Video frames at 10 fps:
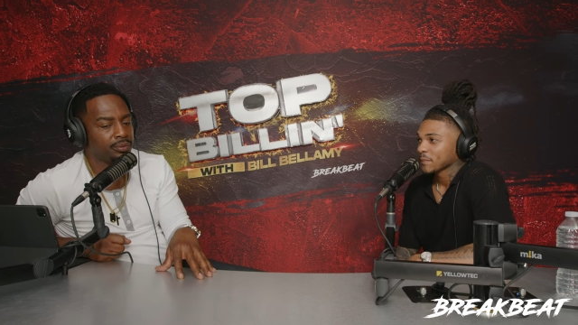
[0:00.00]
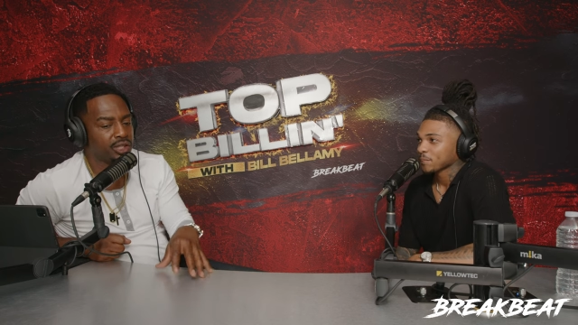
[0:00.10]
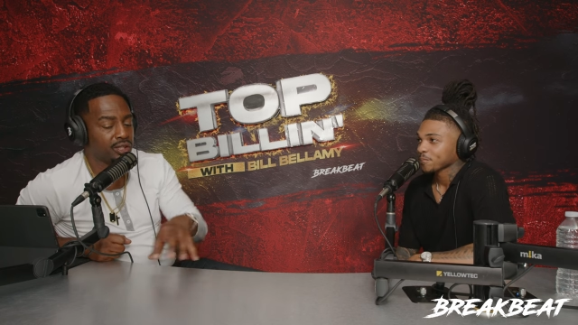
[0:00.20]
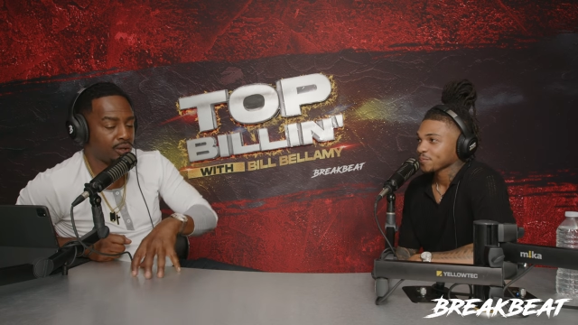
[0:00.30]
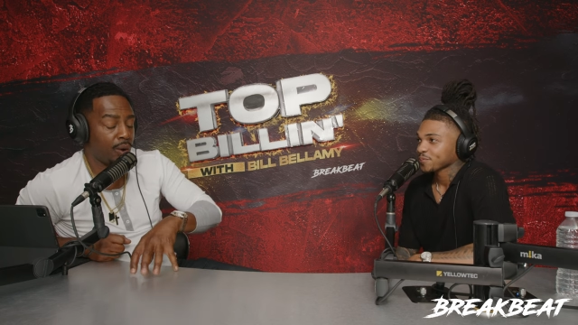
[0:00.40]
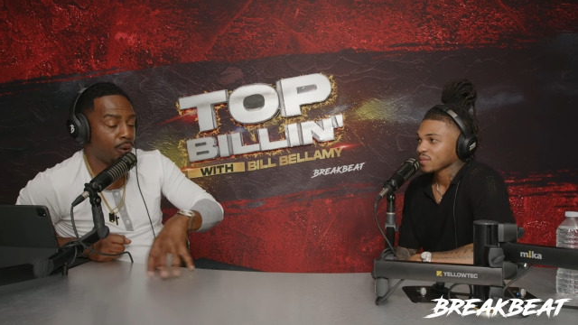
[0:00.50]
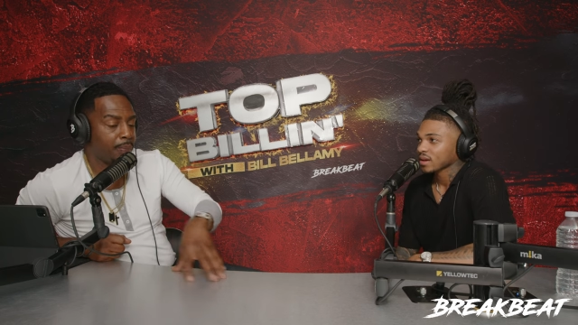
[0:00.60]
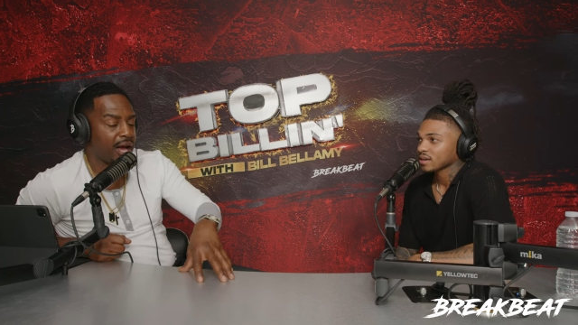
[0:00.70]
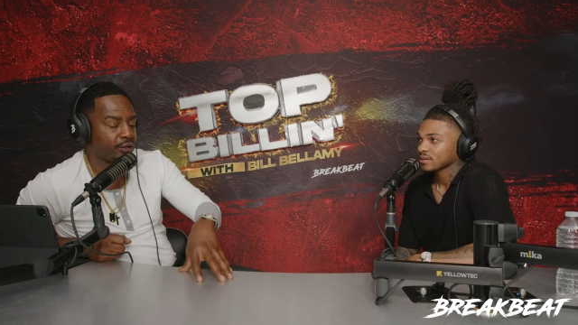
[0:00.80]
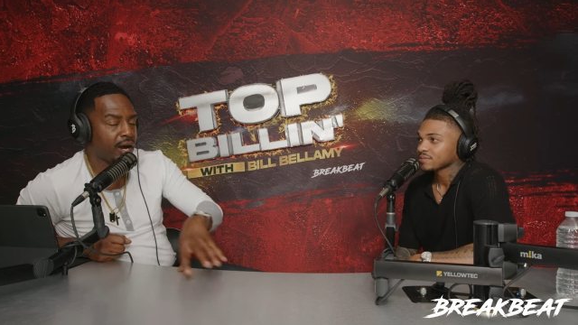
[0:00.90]
Speaker 1: just I want to
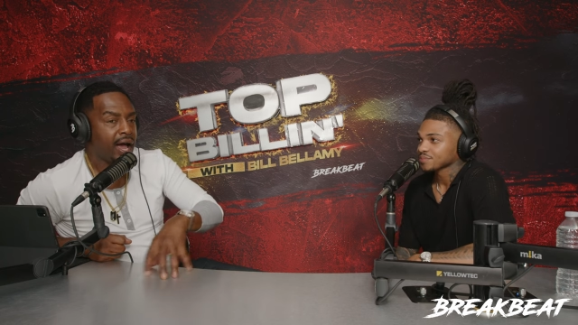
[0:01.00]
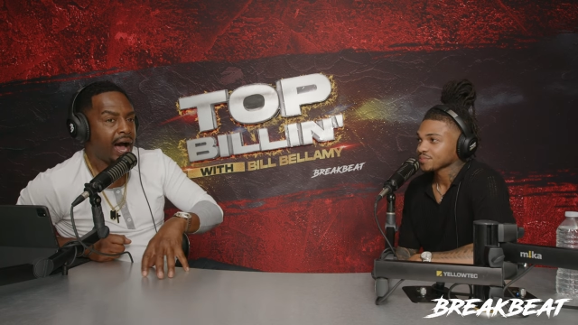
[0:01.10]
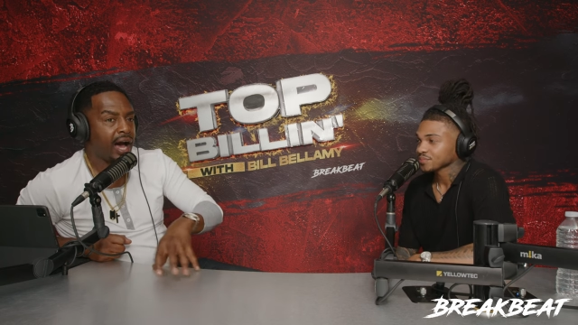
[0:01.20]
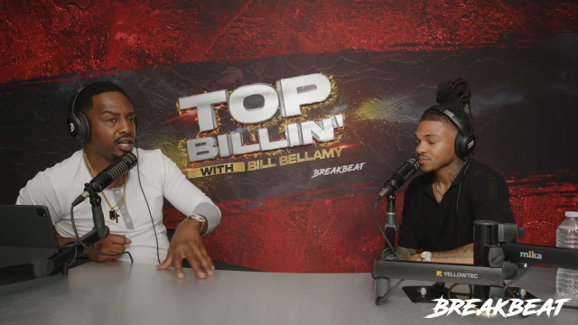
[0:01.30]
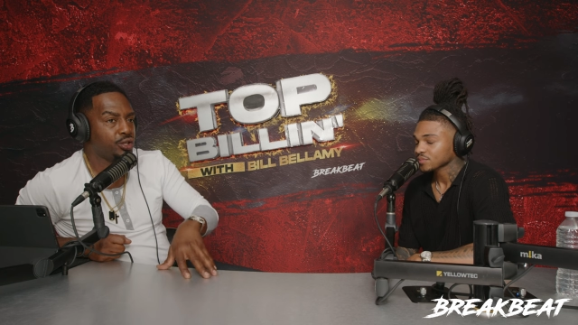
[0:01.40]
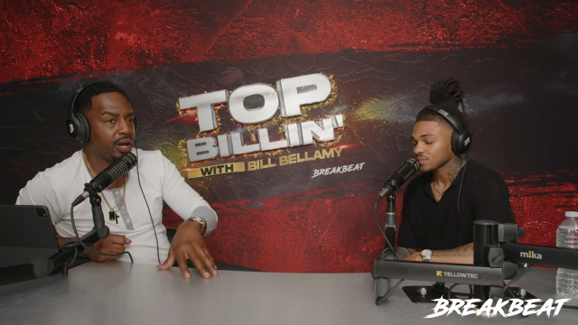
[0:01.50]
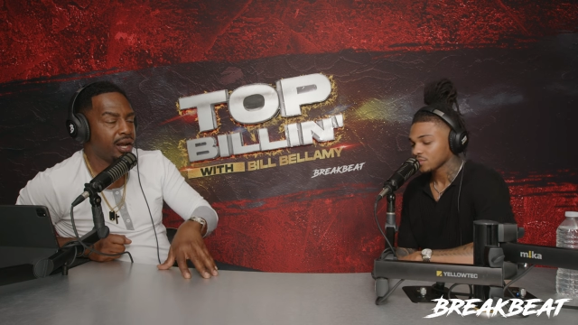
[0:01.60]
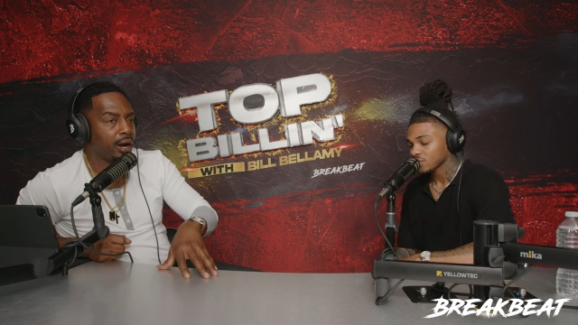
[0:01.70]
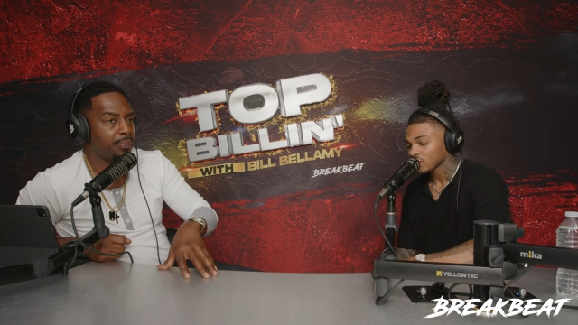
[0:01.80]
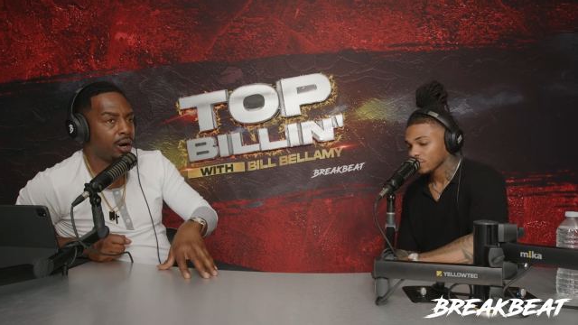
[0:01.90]
backtrack. How did you end
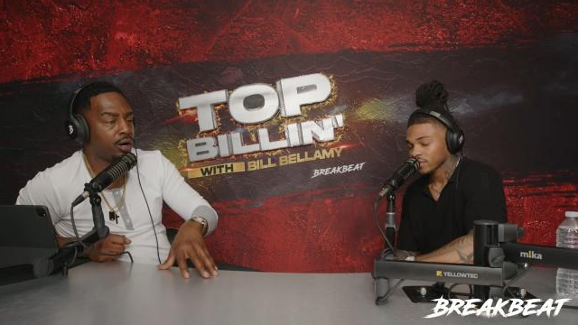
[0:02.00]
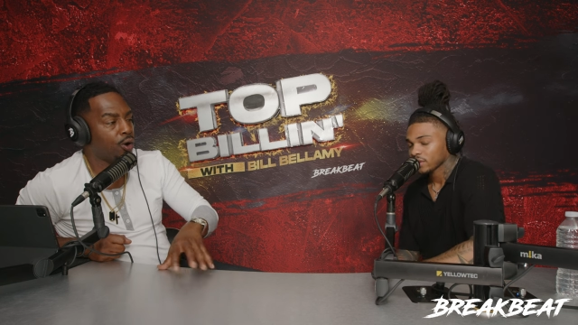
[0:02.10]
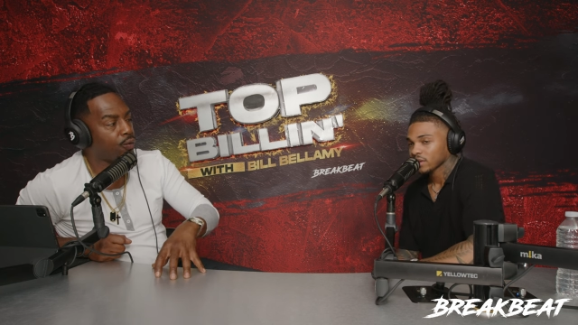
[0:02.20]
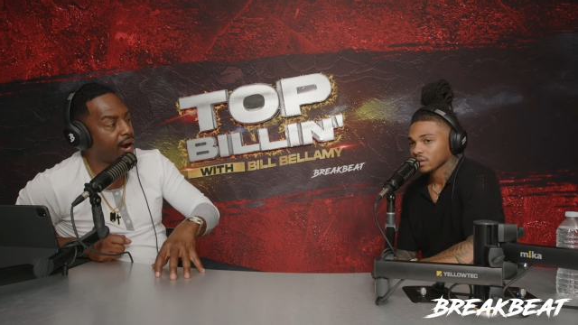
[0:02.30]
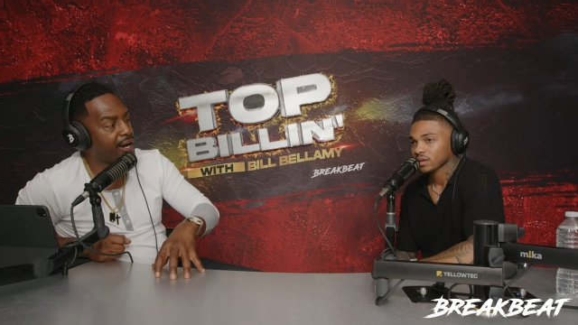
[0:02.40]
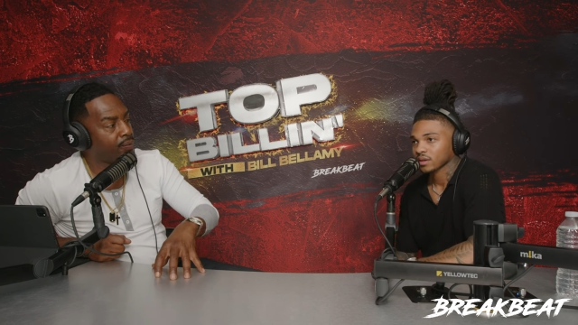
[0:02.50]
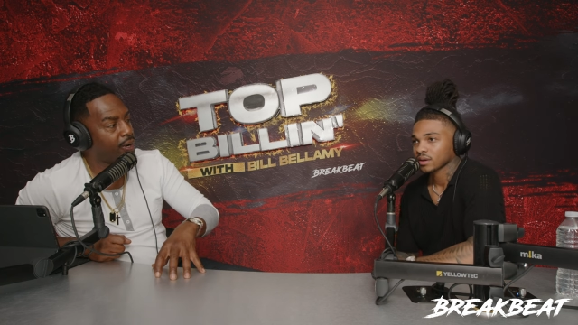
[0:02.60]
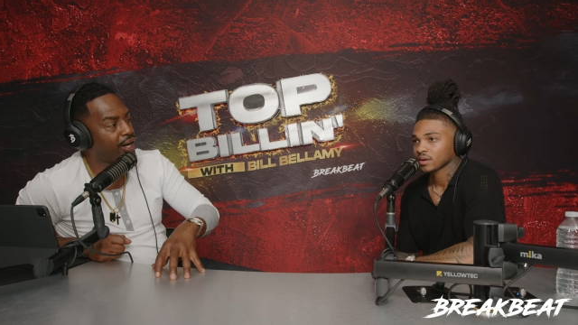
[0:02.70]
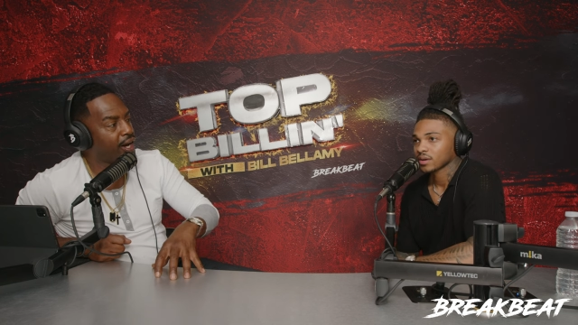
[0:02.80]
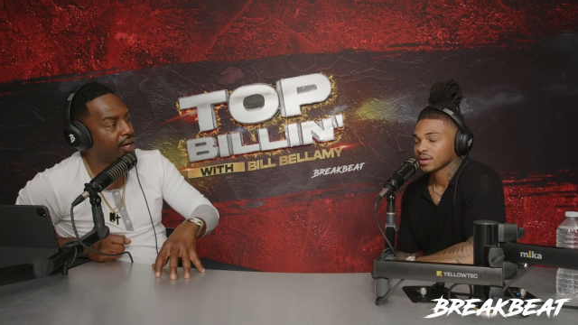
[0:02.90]
up on um, co-writing with
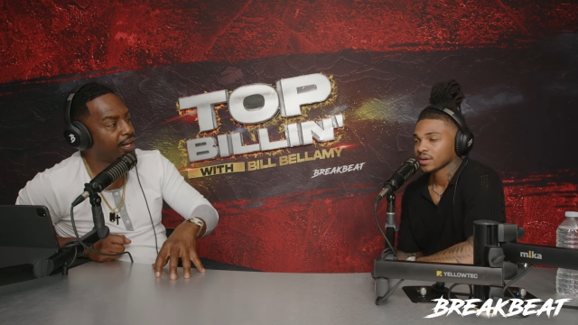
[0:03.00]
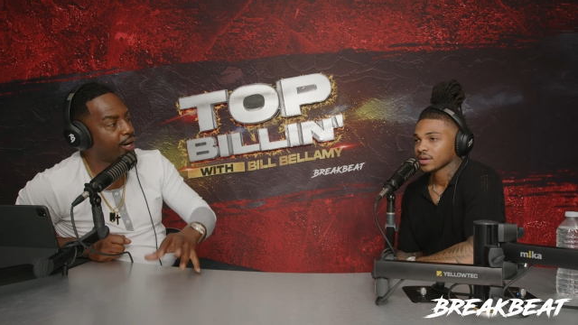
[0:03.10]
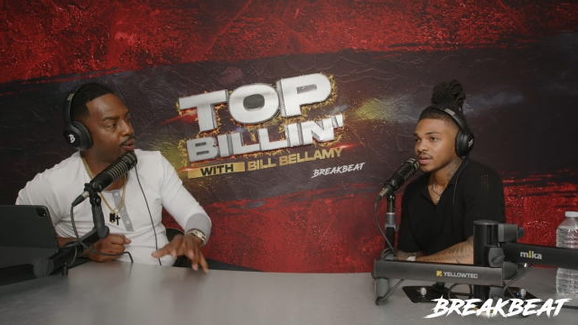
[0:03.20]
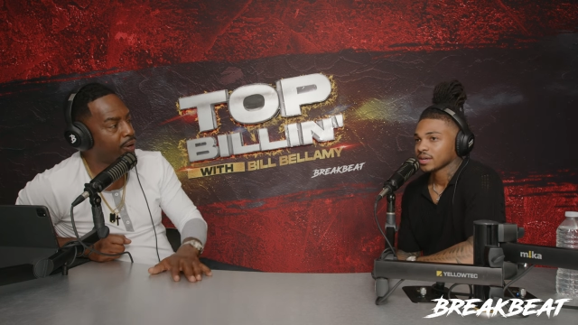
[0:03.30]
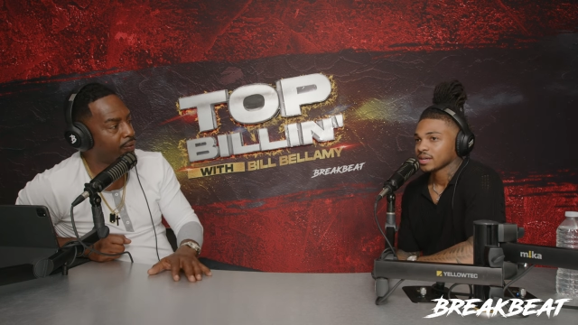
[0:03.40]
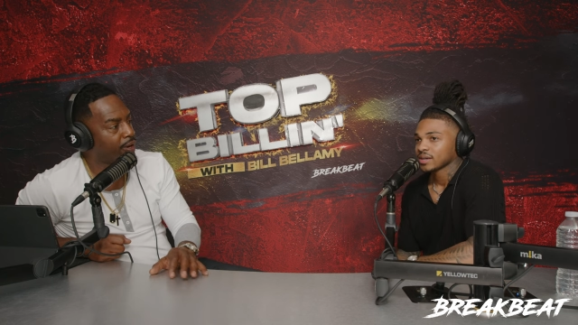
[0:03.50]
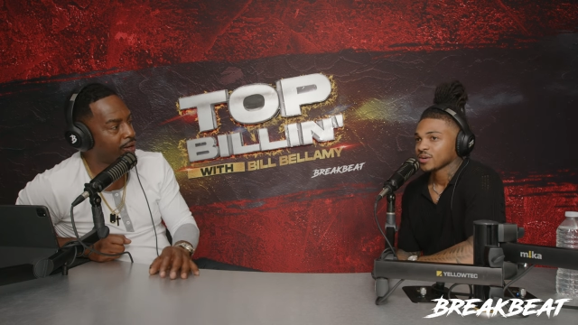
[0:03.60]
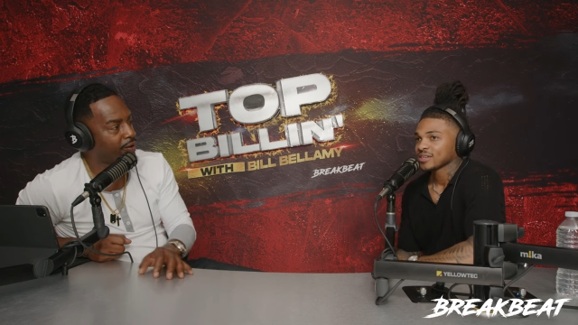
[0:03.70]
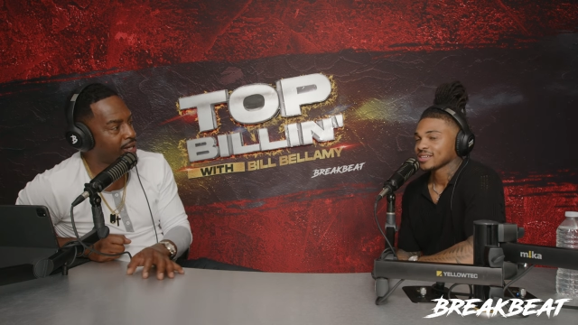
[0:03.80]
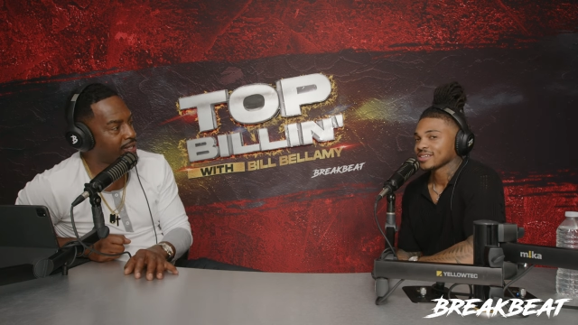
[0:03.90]
uh Liquor with with
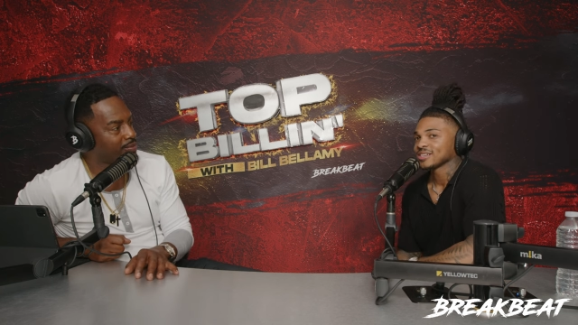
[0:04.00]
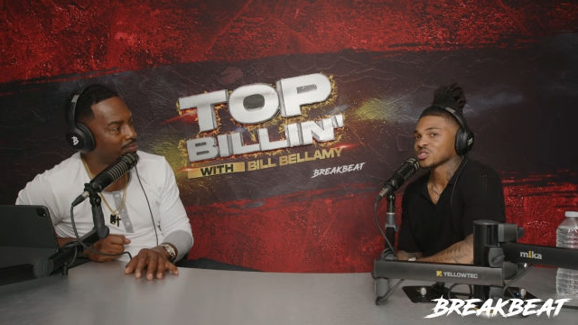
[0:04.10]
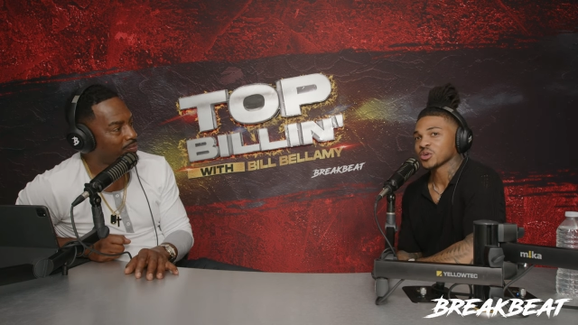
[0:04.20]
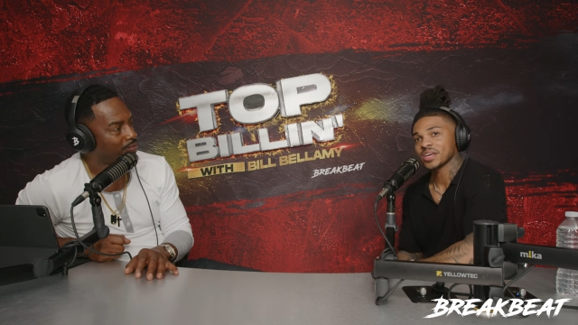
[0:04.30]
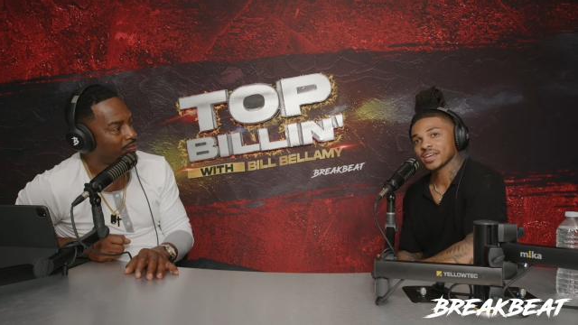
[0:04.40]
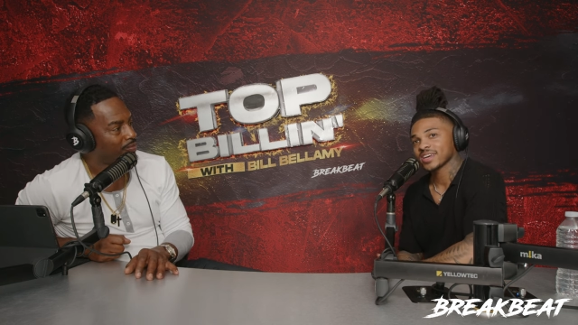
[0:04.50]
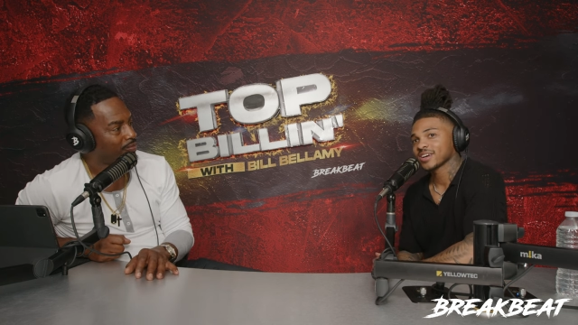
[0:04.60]
Chris? So yeah, yeah,